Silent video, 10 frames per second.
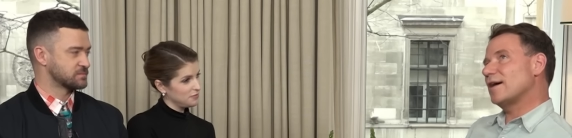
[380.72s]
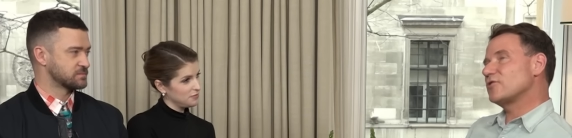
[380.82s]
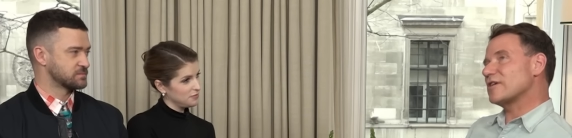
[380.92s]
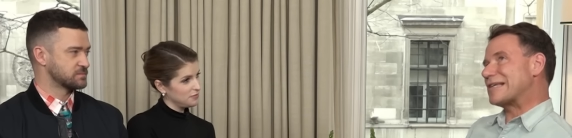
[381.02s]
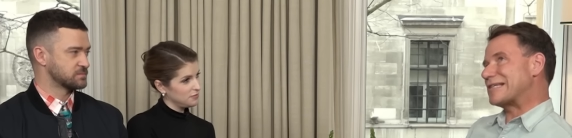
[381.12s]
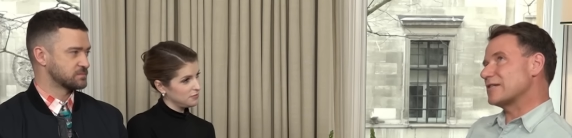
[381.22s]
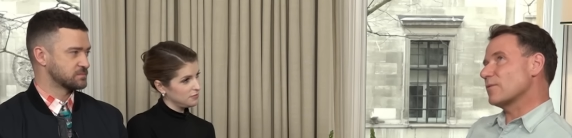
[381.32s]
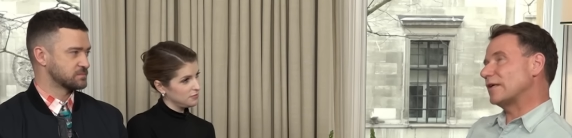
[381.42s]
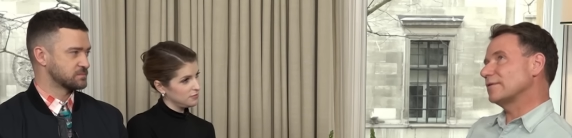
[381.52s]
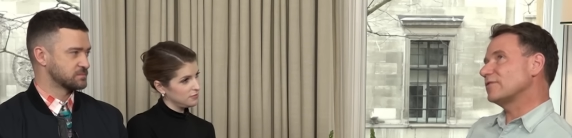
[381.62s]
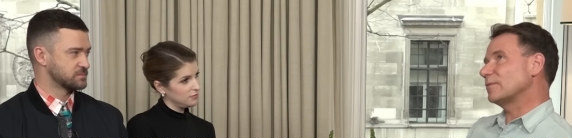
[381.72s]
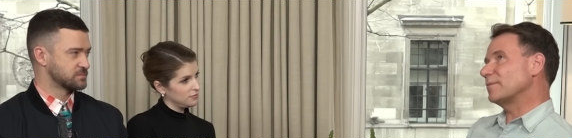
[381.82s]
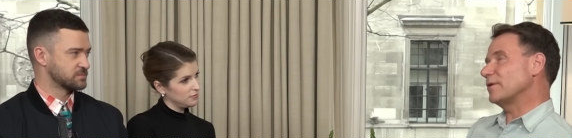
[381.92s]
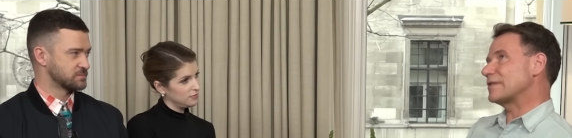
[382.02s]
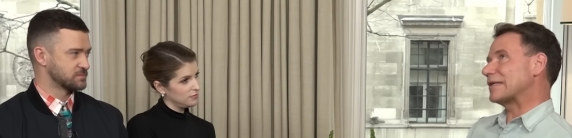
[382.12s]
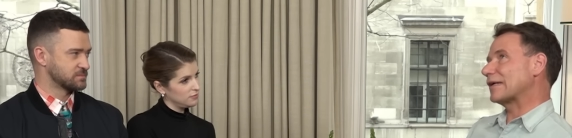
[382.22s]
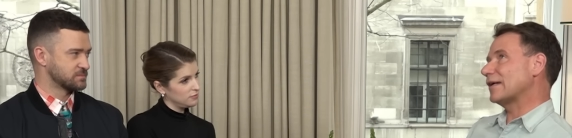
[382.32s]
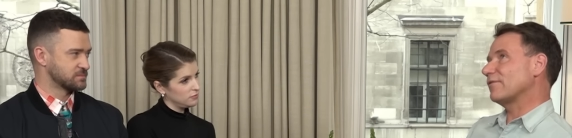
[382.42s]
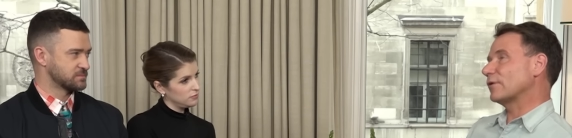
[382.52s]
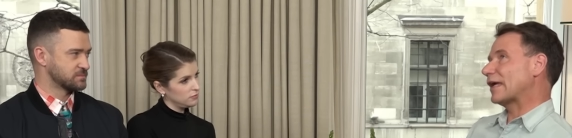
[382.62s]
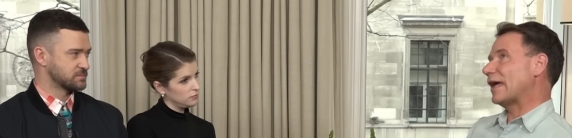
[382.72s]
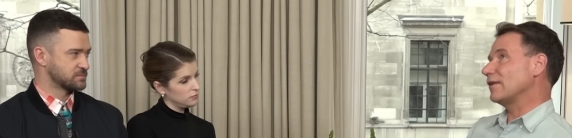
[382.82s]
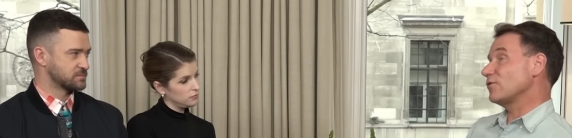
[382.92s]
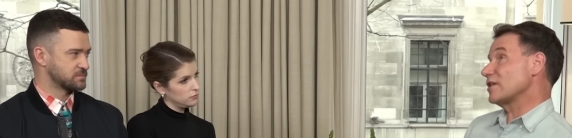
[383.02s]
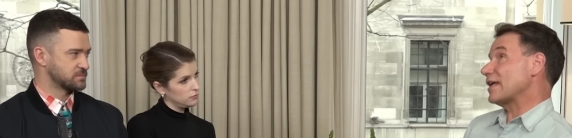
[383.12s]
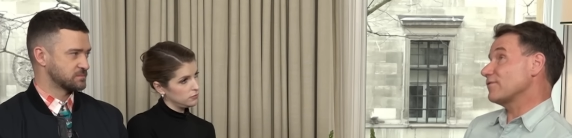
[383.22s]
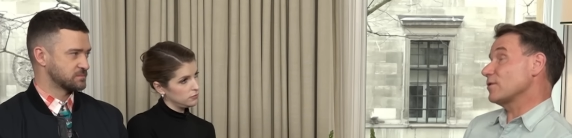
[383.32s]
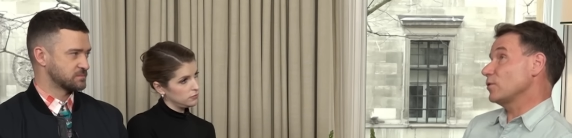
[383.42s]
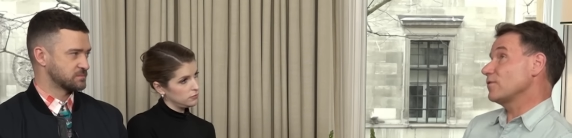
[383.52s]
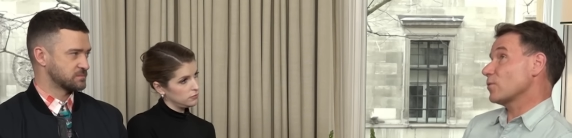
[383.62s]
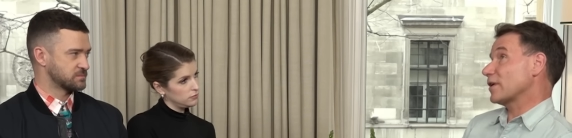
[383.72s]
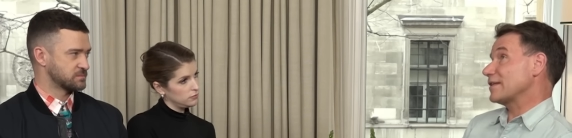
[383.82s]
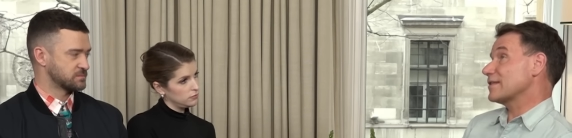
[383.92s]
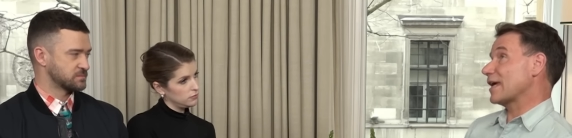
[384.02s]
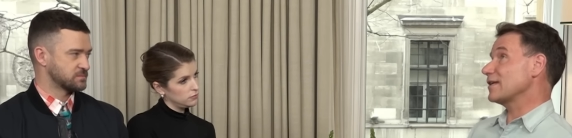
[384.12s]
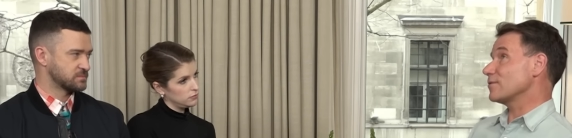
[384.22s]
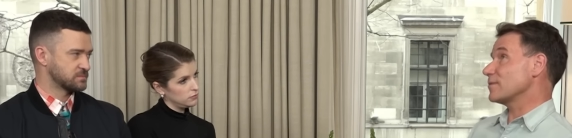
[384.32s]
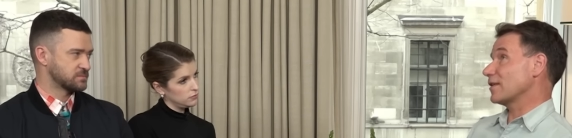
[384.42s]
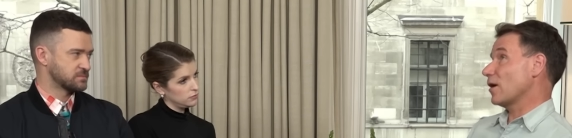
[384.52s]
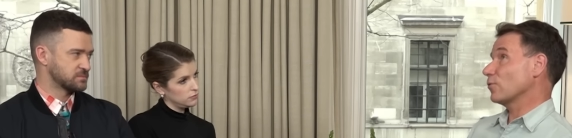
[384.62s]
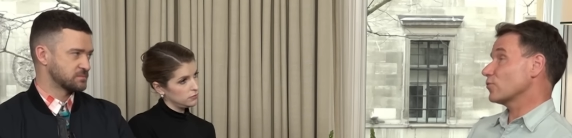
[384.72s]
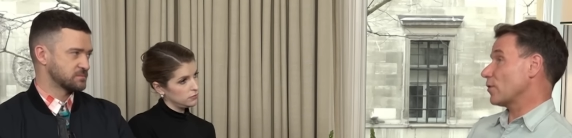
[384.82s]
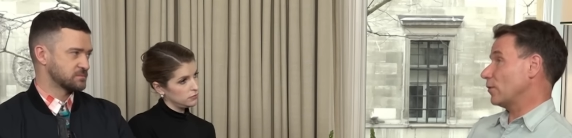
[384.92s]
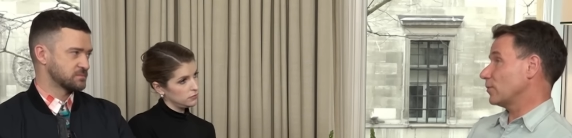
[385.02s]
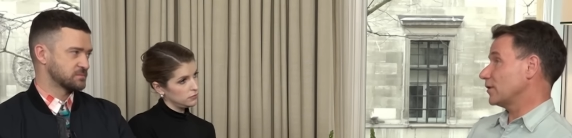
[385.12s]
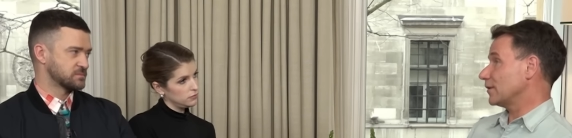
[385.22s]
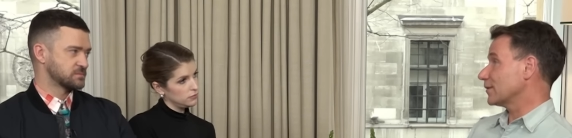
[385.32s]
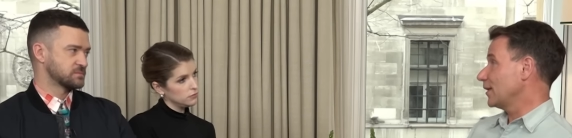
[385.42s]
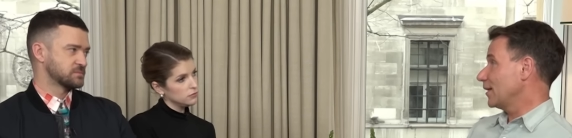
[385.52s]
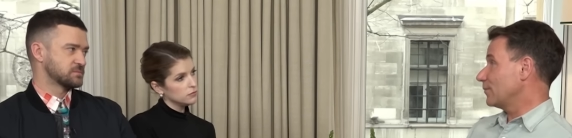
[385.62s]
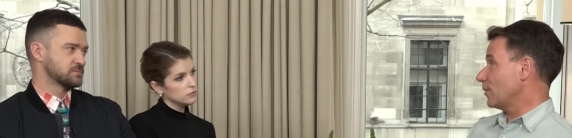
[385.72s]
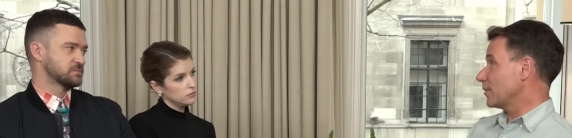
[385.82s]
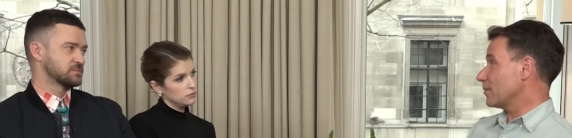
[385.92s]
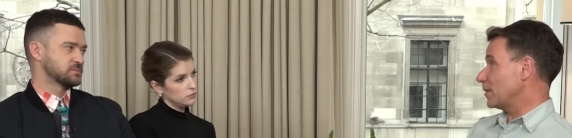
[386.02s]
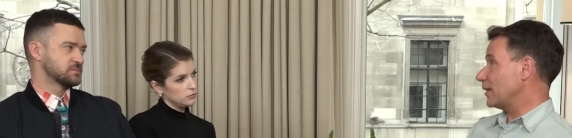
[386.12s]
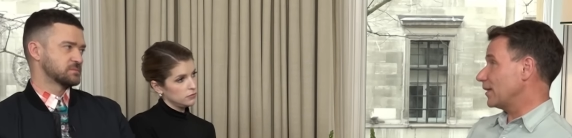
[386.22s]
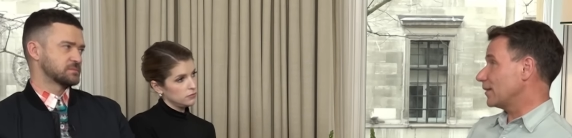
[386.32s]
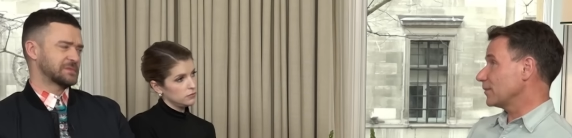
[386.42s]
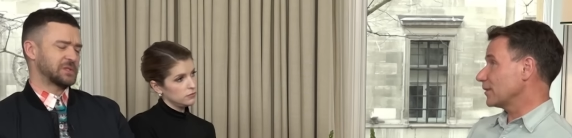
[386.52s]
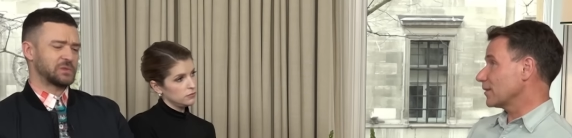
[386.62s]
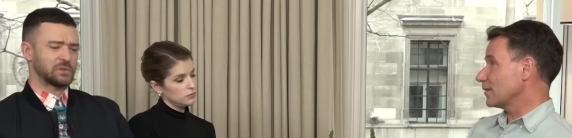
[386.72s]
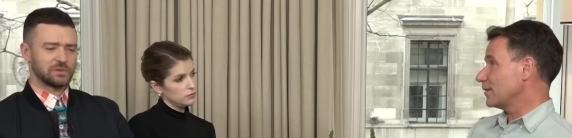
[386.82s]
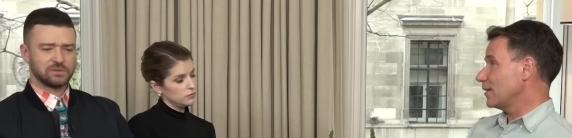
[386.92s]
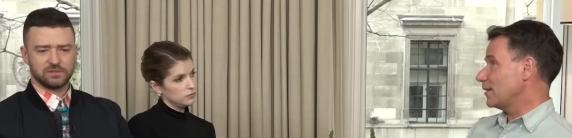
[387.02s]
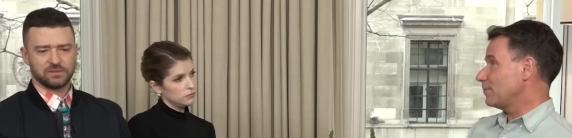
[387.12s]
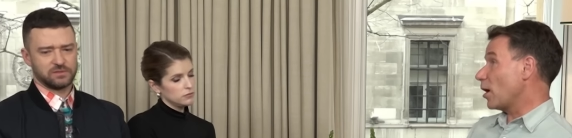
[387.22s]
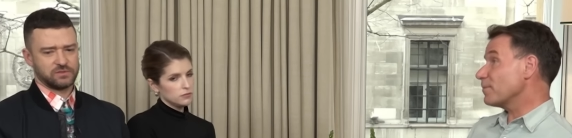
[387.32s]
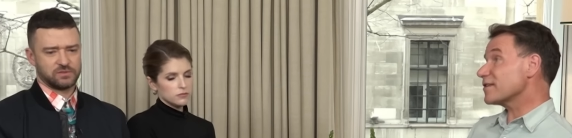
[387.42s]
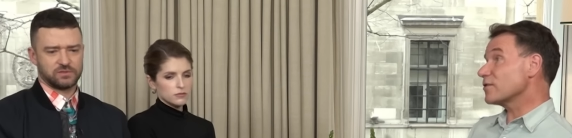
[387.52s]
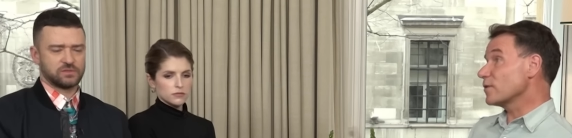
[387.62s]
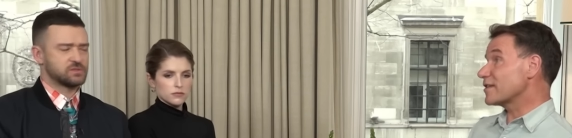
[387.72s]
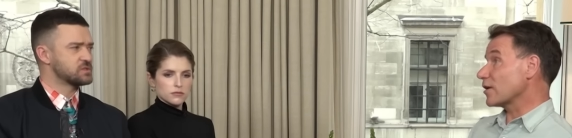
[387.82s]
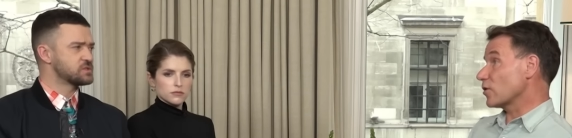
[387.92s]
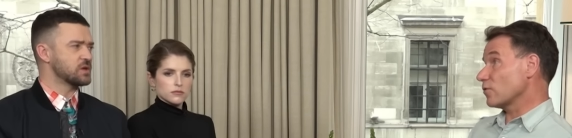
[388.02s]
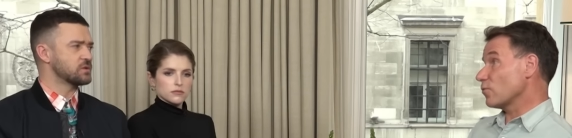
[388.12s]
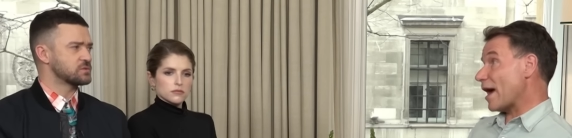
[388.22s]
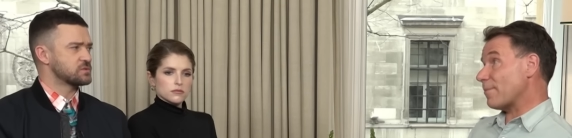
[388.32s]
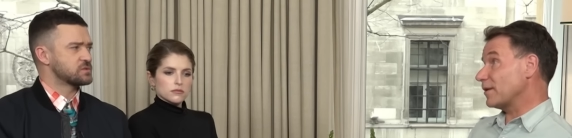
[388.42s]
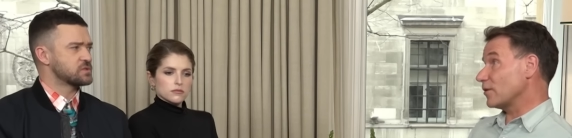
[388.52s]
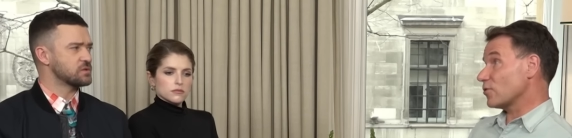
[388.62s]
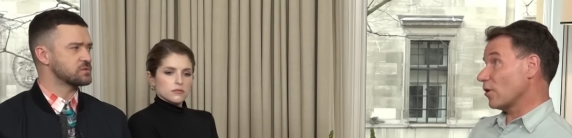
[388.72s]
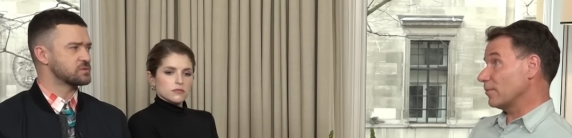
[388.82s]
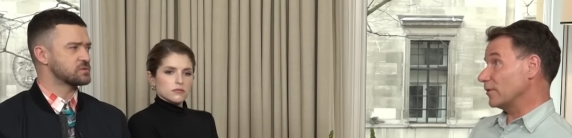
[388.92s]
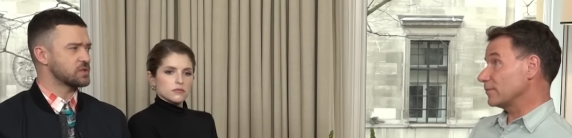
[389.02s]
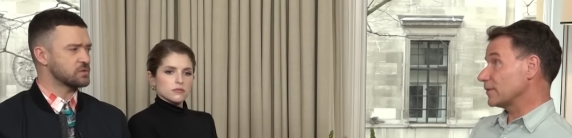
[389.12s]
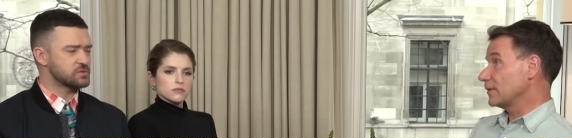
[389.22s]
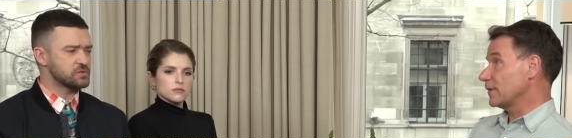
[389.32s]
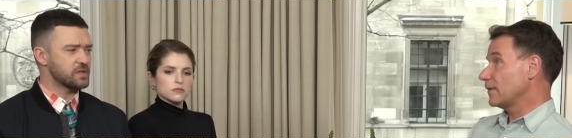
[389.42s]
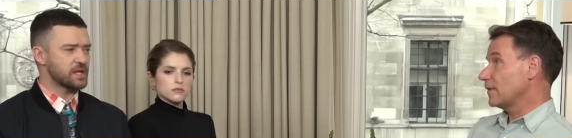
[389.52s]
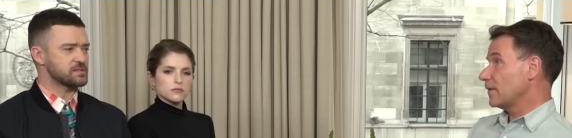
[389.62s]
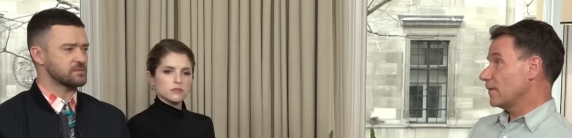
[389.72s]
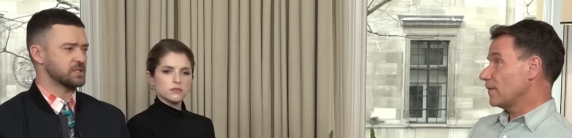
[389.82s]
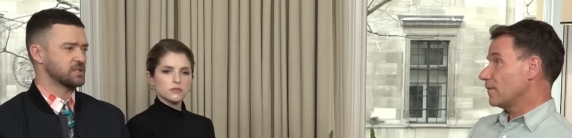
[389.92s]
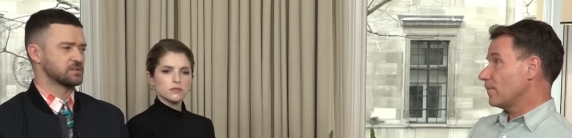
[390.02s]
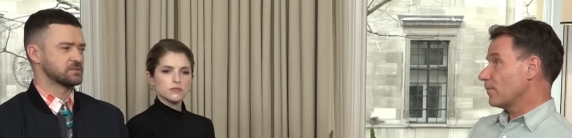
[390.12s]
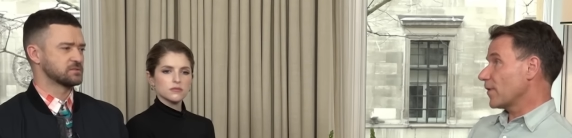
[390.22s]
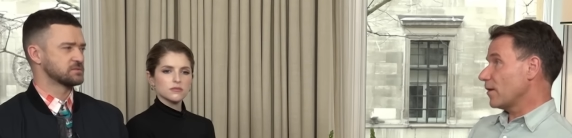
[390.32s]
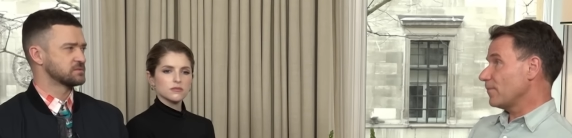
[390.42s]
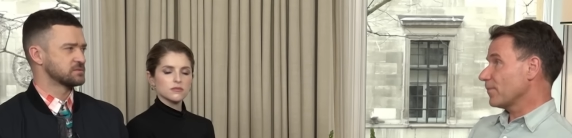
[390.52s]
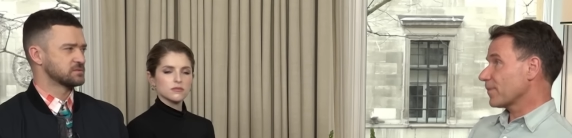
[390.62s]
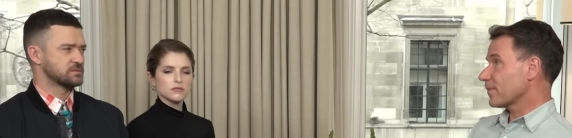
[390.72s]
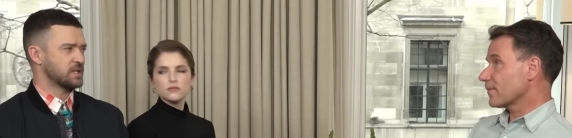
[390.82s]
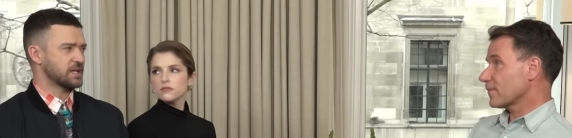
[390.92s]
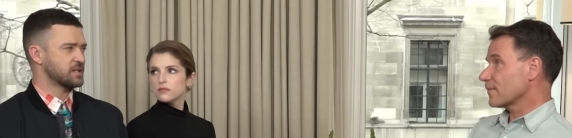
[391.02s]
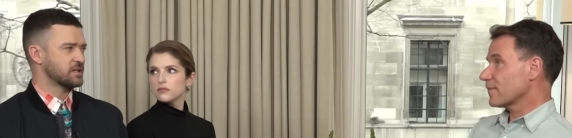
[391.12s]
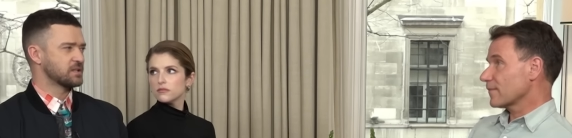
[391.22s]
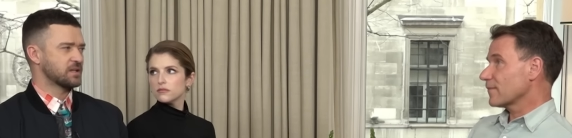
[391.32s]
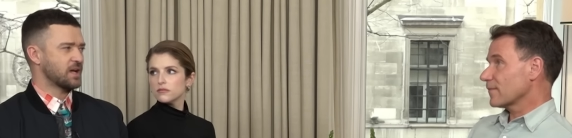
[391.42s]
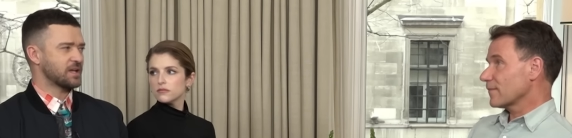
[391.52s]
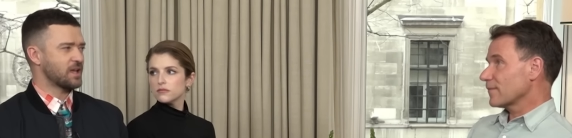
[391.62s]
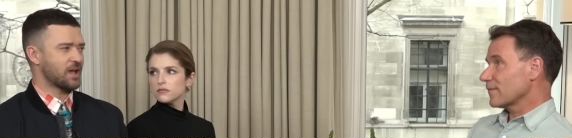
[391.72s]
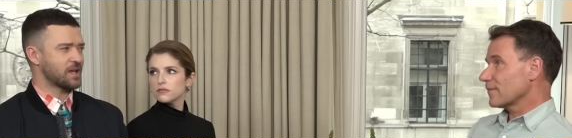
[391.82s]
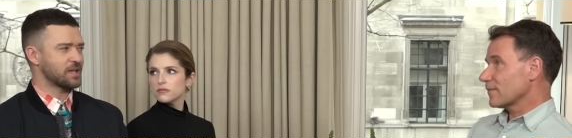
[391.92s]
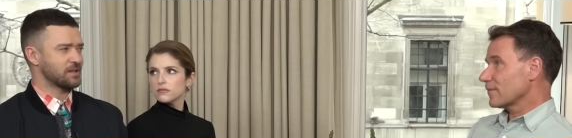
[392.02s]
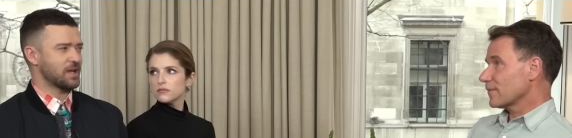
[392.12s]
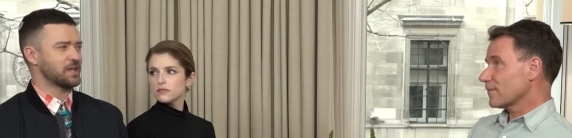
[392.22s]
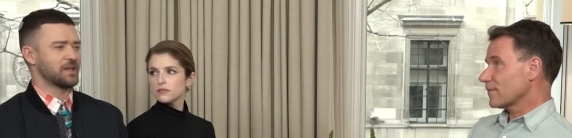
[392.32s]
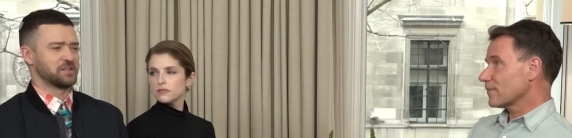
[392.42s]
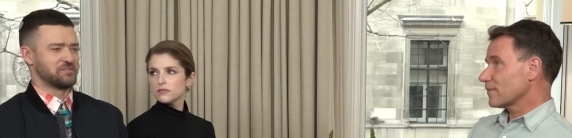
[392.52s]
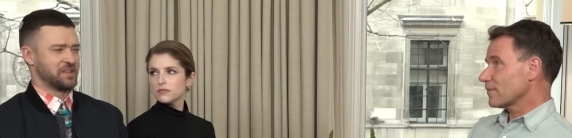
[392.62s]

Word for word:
Speaker 1: uh, just listen to one form of music ever again, if you did have to move to one of these kingdoms in the whole troll world, what would it be?
Speaker 2: Oh, Pop doesn't always get a good don't, rap in don't, the troll mill. Don't do that to me. No. I can't. I can't. I can't. I can't